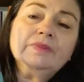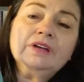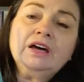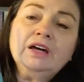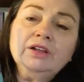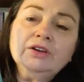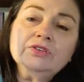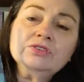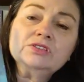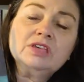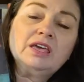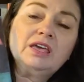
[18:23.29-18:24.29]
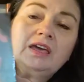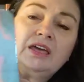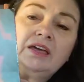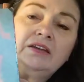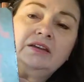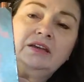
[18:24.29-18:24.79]
colors
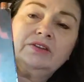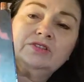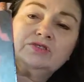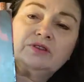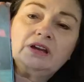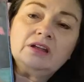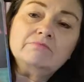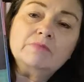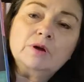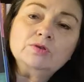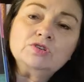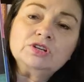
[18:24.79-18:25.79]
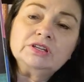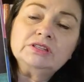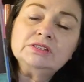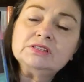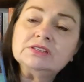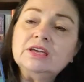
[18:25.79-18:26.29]
can illustrate
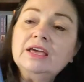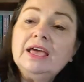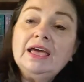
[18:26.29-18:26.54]
emotions,